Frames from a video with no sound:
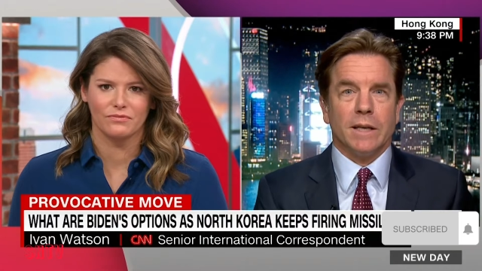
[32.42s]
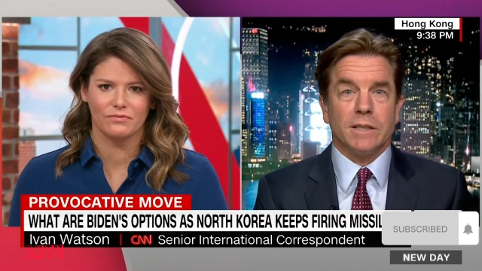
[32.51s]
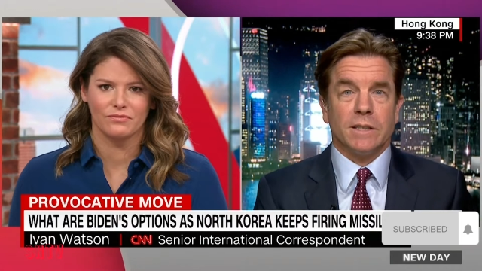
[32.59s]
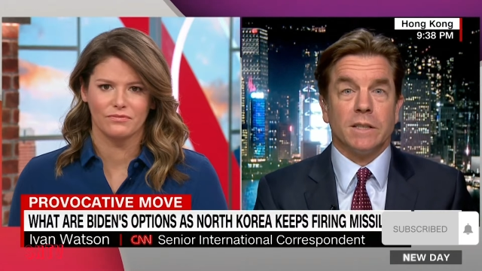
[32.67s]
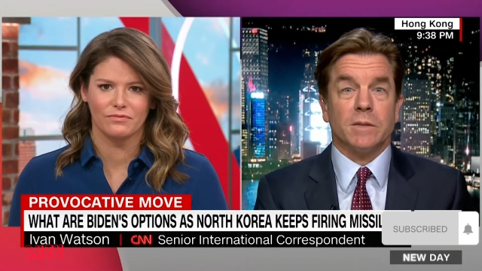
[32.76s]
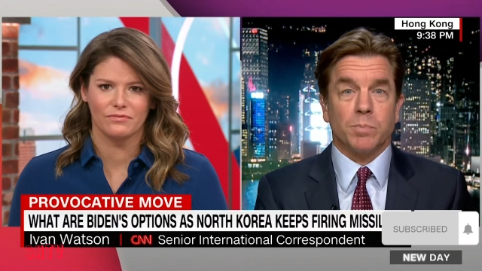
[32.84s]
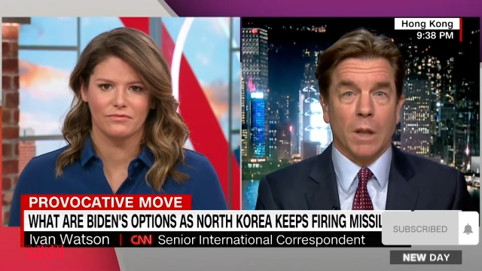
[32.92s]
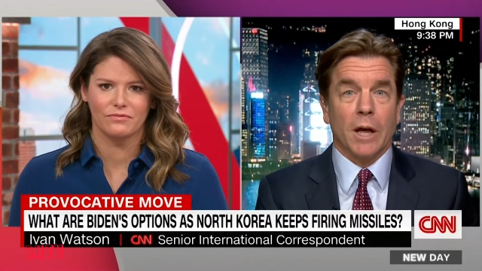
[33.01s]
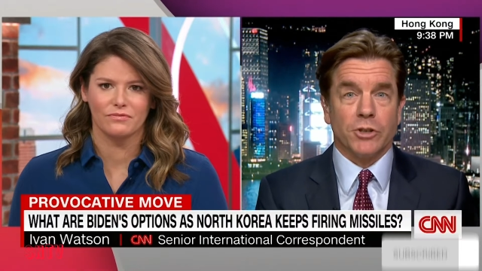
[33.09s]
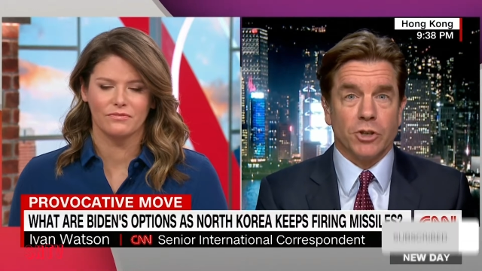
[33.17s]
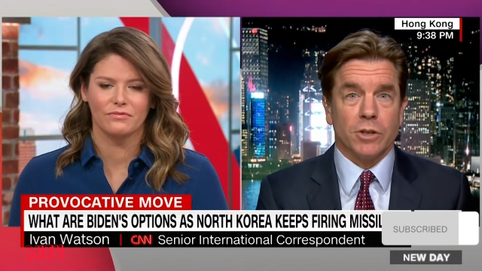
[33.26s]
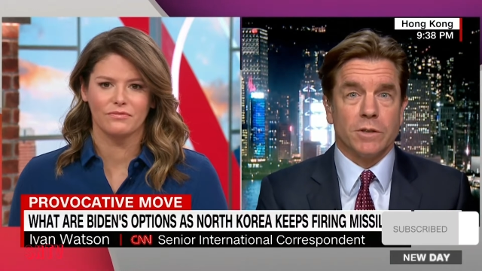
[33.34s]
Speaker 1: its
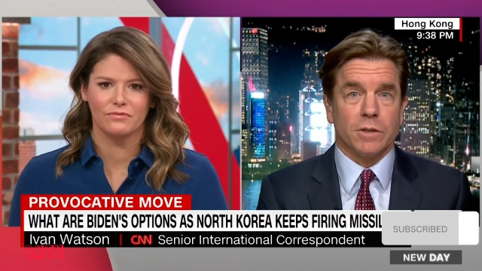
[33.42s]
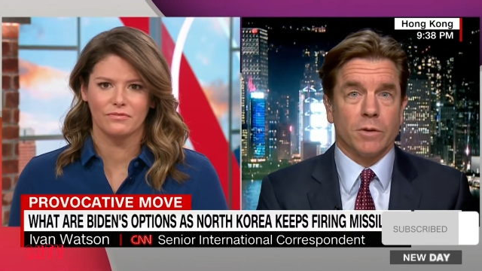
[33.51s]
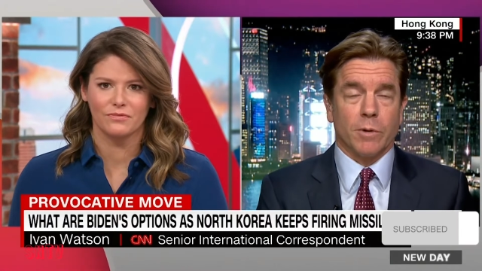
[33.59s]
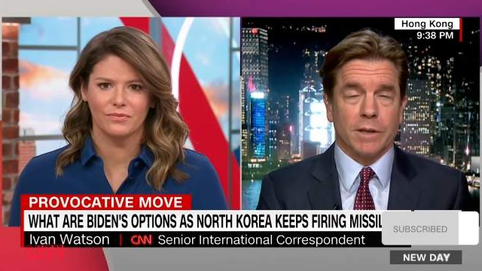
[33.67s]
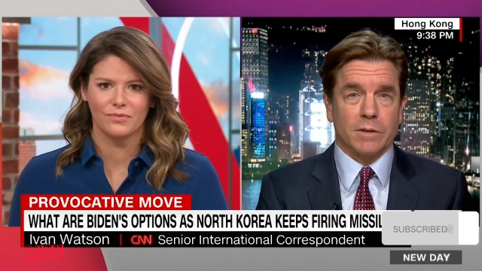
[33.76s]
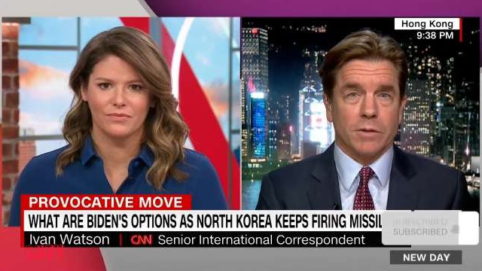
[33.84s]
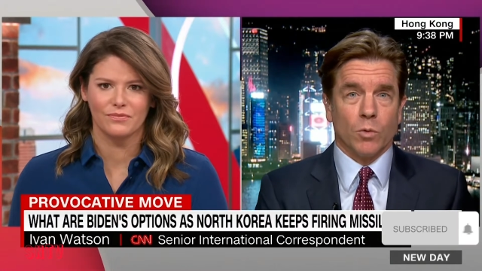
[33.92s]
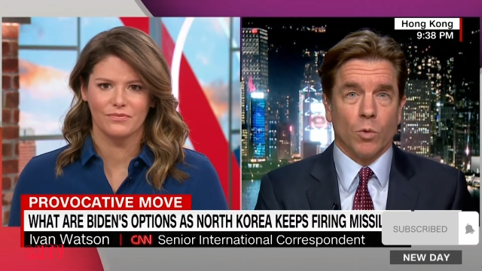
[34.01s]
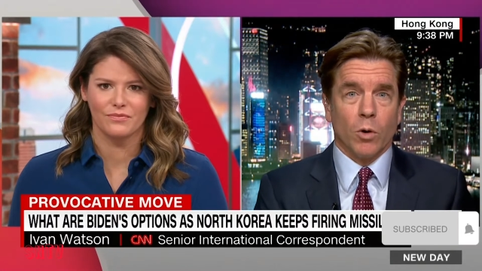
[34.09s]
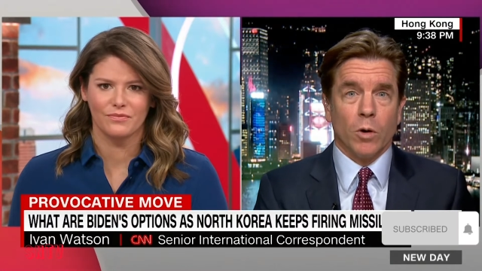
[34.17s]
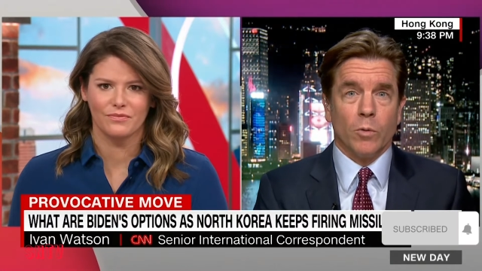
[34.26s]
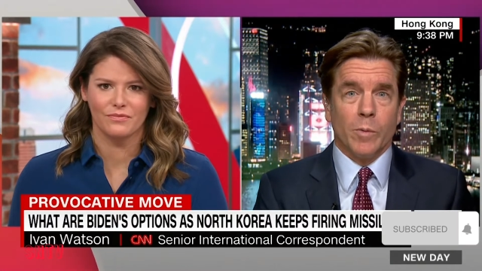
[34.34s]
displeasure to the rest of the world.